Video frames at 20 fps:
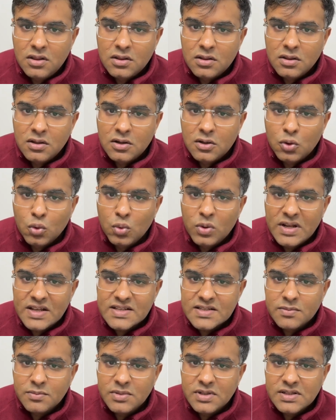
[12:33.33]
the two
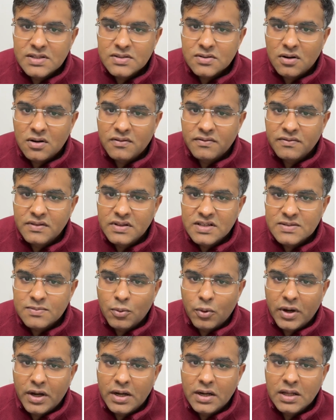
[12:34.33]
decimals of this
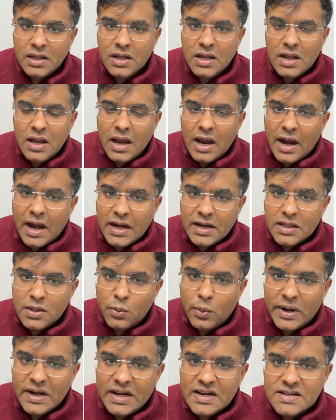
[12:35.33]
point and the
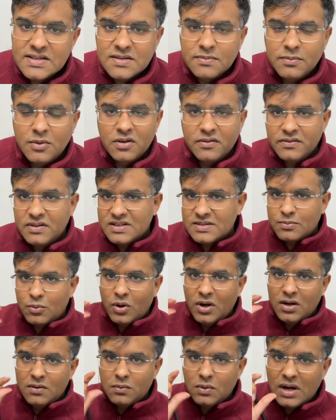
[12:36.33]
one decimal of this
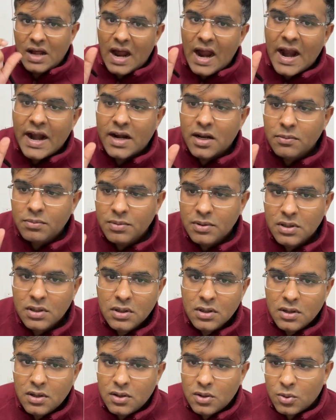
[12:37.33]
point would add up
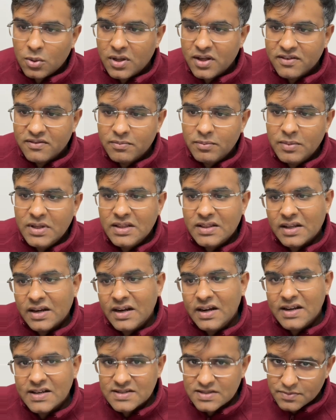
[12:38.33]
to give me
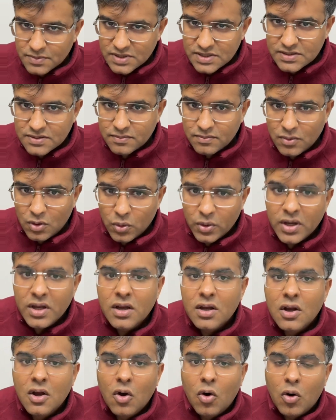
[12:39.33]
3 decimals. Okay,
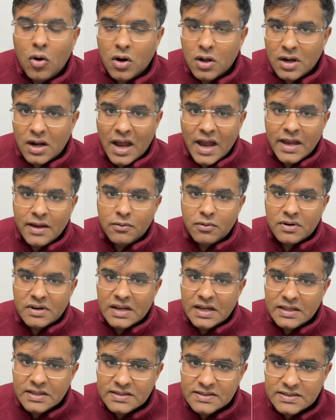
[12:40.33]
or I would
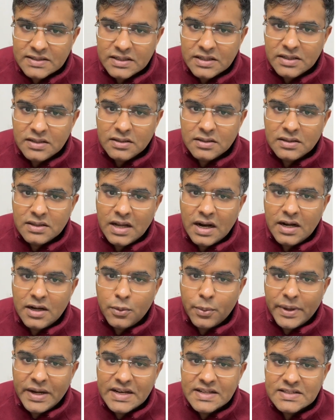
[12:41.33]
rather say that
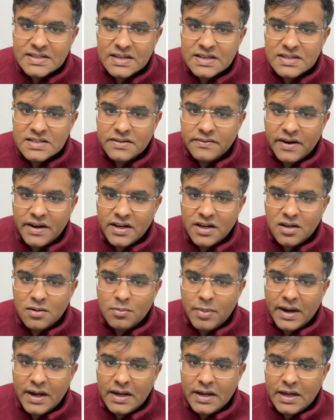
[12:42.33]
26 divided
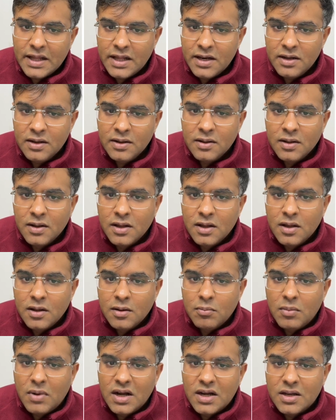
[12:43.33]
by 10
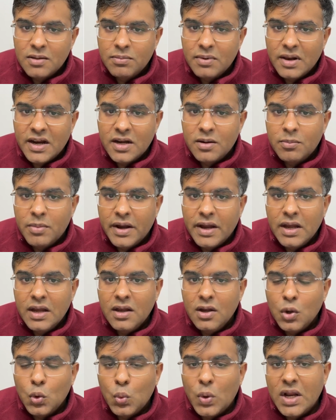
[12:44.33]
multiplied
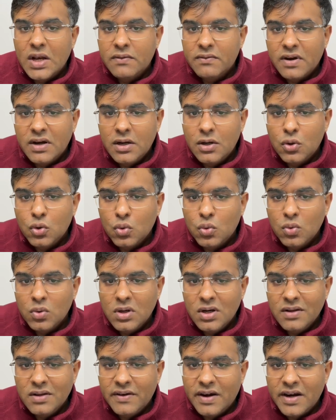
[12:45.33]
by 112
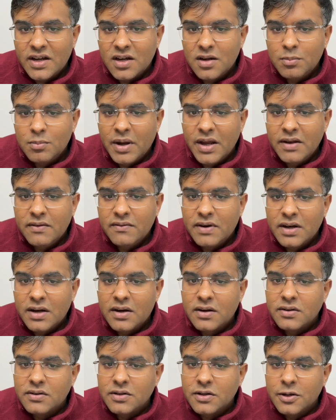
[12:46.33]
divided by
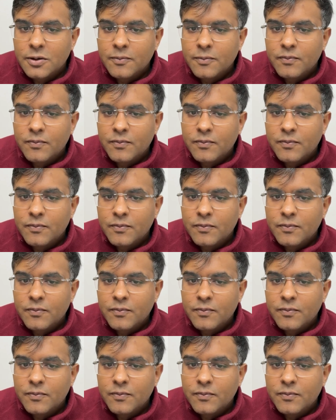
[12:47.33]
100.